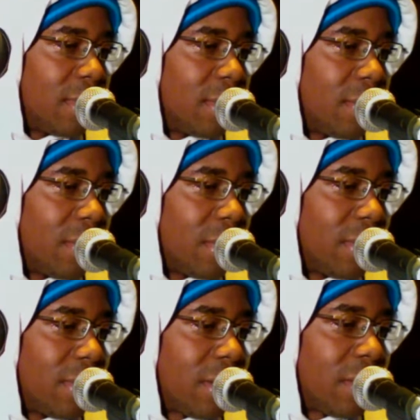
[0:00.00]
Why don't
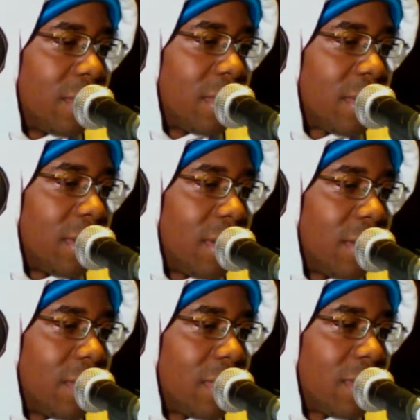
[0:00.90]
I go look it up
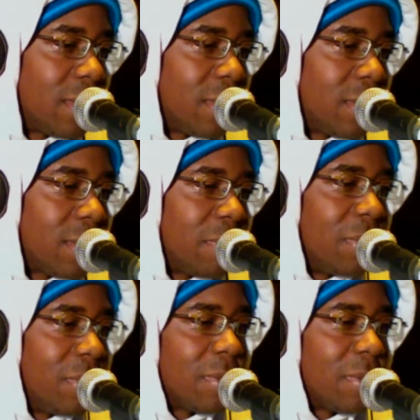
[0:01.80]
with this little
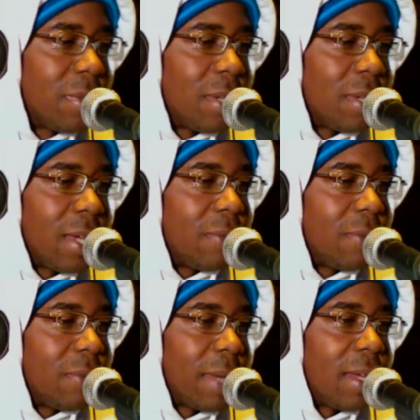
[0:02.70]
computer thing I have in
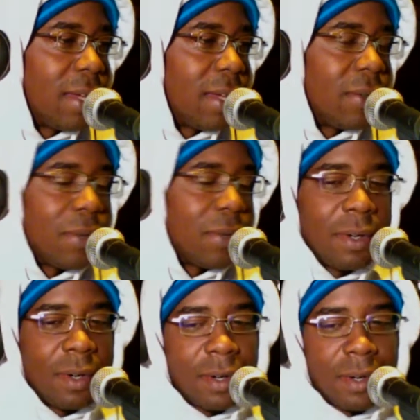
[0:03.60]
my hand, or
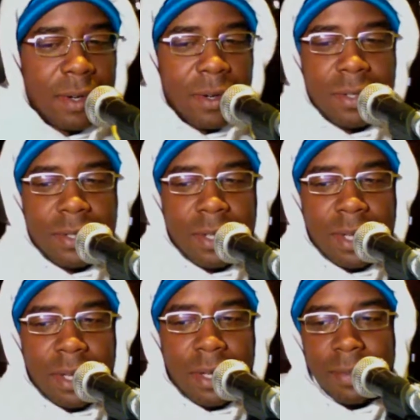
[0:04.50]
this
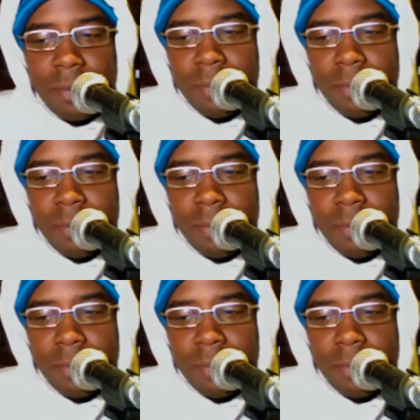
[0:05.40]
MacBook?